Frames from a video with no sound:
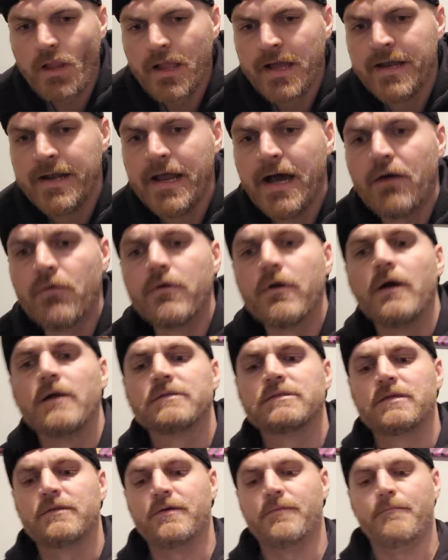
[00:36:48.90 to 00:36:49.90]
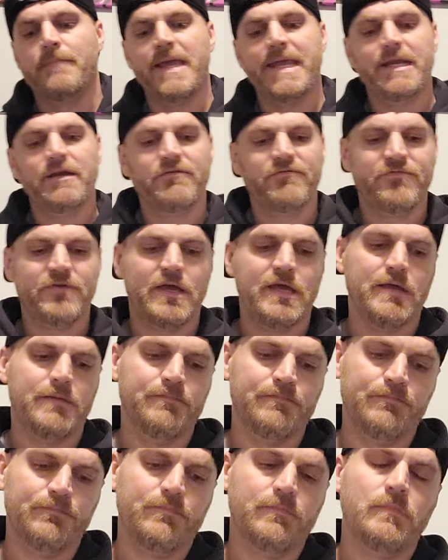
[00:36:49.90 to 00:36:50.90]
And now we're on to the main event.
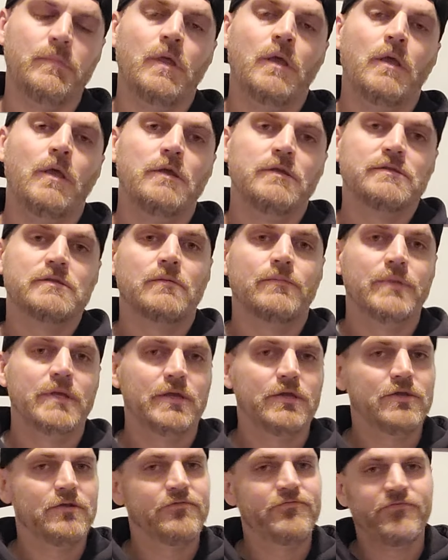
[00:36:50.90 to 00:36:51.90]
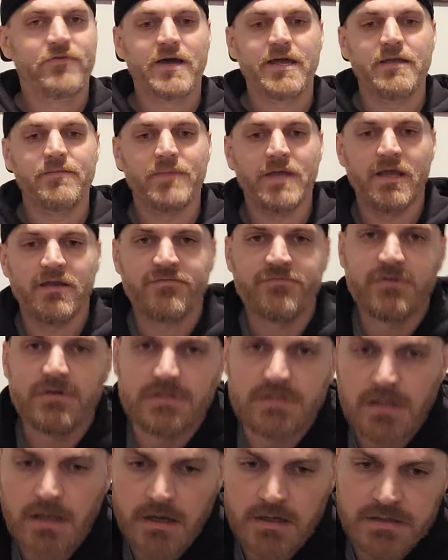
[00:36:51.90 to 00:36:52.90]
It's going to be a good fight, man, for
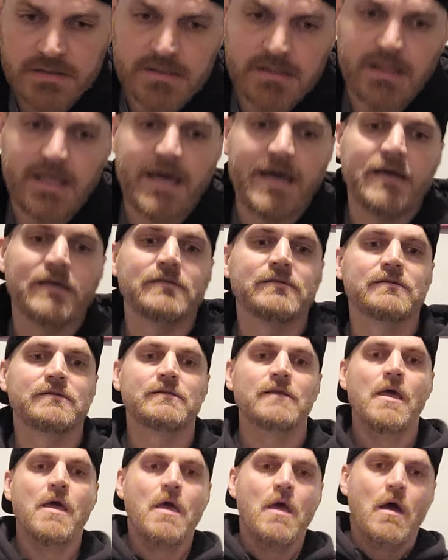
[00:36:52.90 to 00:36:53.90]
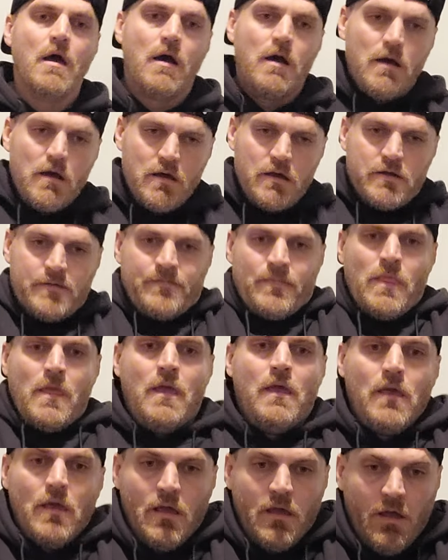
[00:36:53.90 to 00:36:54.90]
as long as it lasts. Uh,
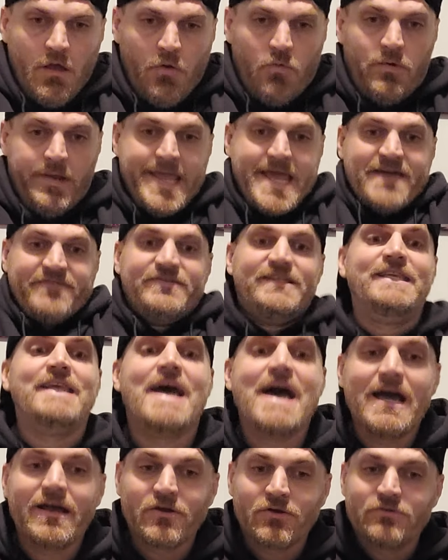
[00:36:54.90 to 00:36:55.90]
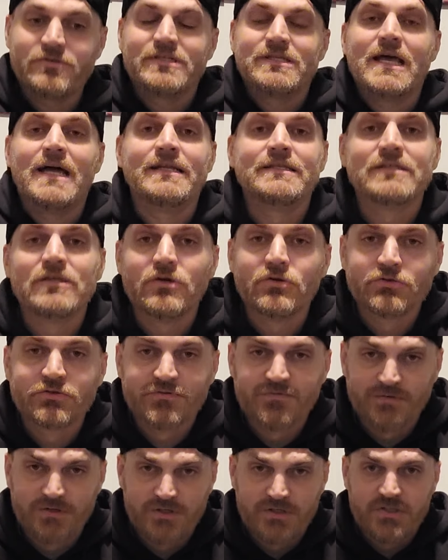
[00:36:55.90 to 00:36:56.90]
we have Thiago Santos
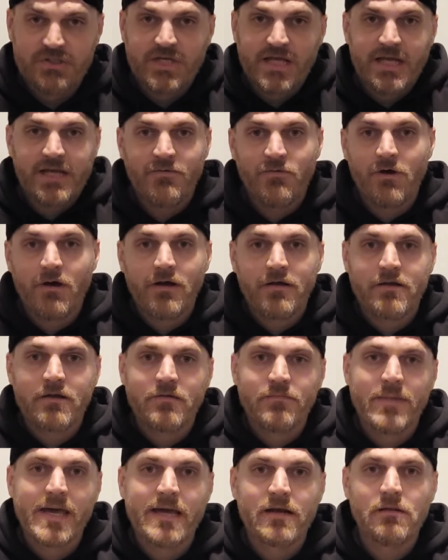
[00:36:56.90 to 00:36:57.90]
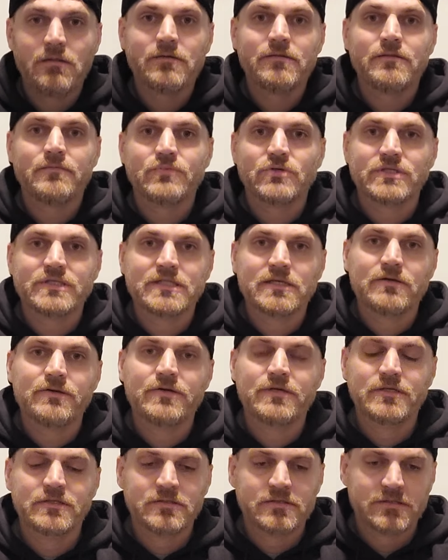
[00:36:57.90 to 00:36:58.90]
versus Johnny Walker, Battle of the
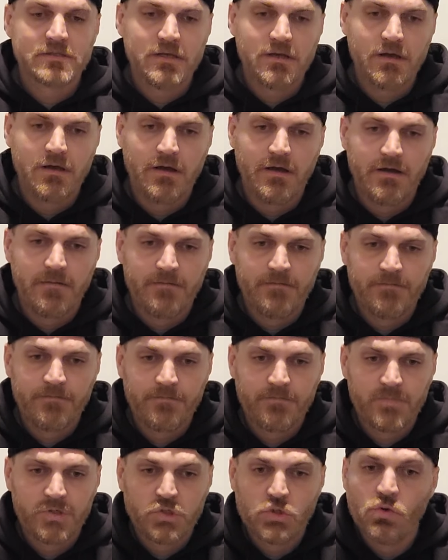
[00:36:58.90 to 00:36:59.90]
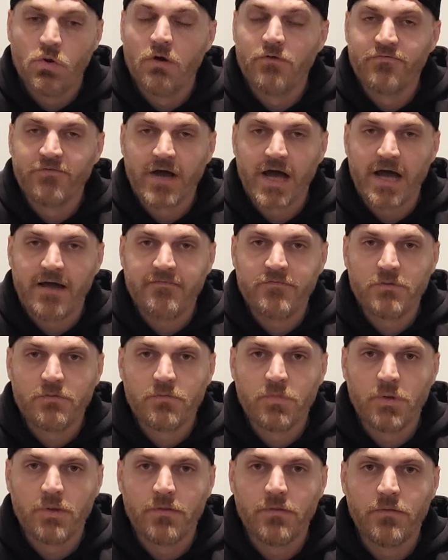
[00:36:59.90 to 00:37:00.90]
Brazilians. Um, 205,
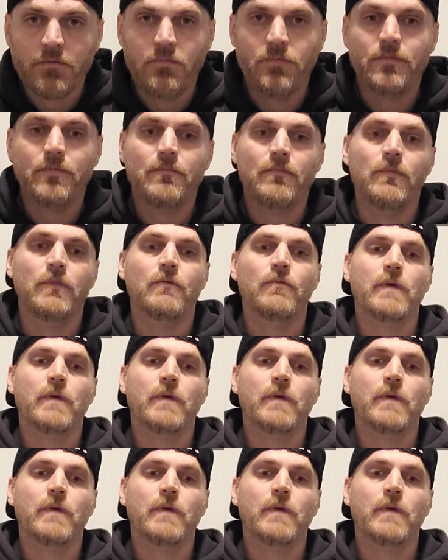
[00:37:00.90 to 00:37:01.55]
they're, they're